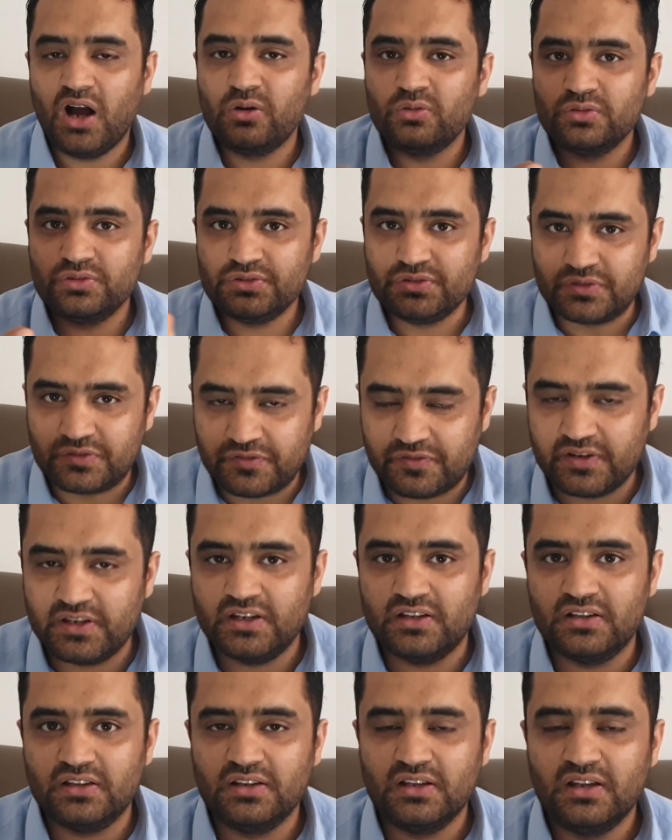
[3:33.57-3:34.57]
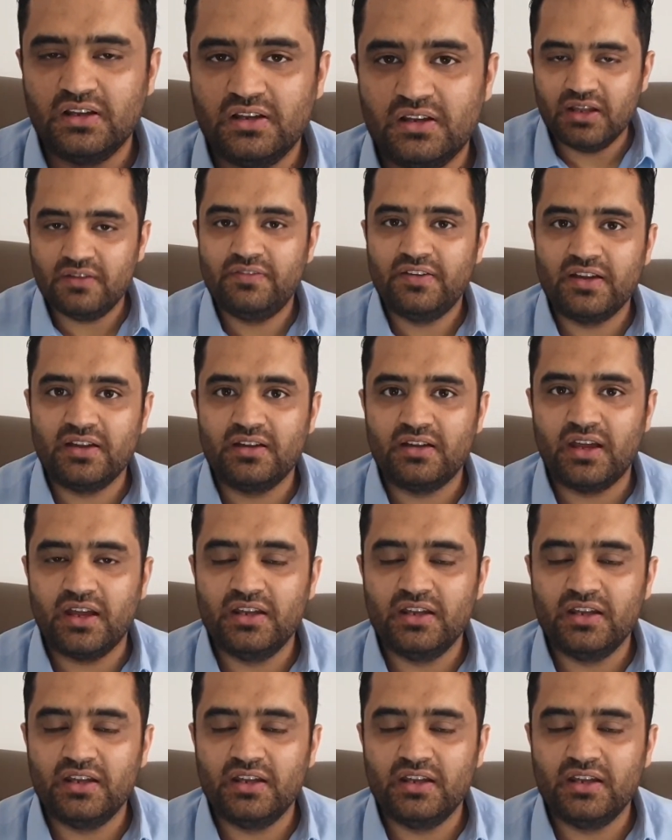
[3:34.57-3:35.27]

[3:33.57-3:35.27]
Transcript: How would you feel living